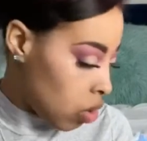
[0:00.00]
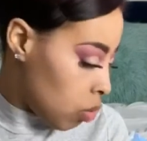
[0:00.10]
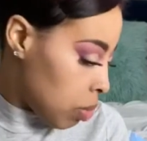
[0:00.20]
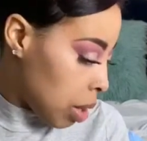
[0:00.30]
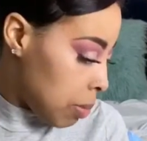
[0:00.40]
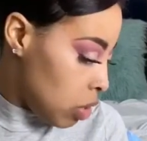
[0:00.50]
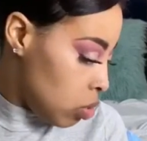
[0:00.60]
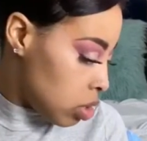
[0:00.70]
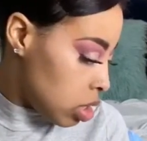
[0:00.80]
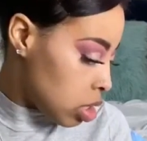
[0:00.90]
But I'll be
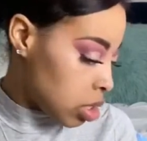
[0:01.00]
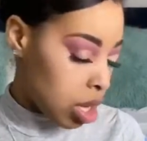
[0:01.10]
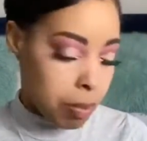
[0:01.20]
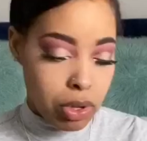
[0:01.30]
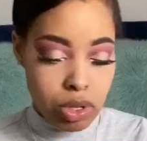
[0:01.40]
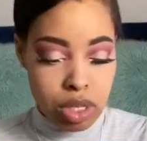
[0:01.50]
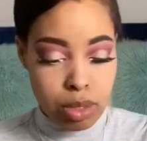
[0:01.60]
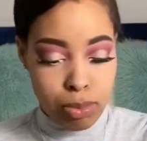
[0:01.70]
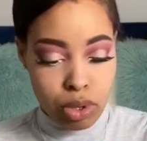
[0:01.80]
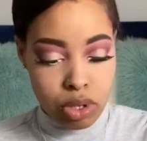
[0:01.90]
using this. Yeah, I'm gonna use this
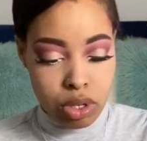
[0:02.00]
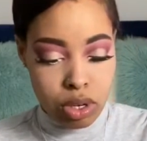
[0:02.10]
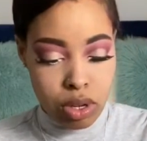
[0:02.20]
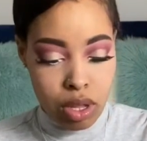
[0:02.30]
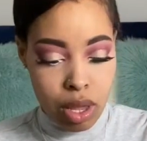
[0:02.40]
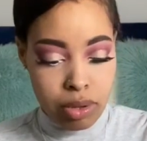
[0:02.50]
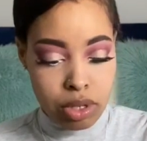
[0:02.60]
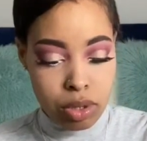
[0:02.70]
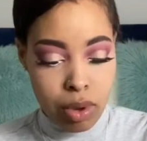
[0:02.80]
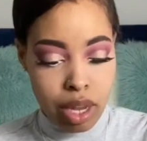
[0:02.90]
brush.
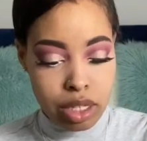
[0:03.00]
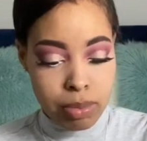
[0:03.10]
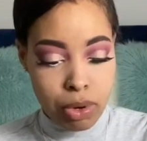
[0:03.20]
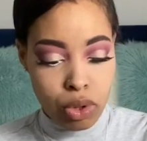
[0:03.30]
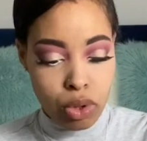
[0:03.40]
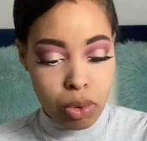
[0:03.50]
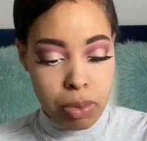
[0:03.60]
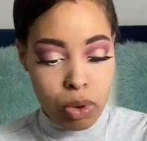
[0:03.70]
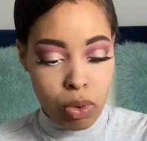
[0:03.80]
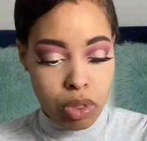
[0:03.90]
I just put a little
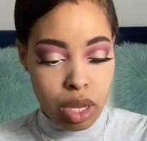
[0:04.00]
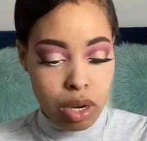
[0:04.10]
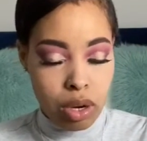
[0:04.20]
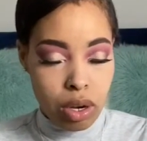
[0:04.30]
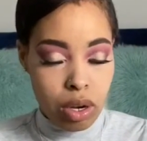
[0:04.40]
bit on there,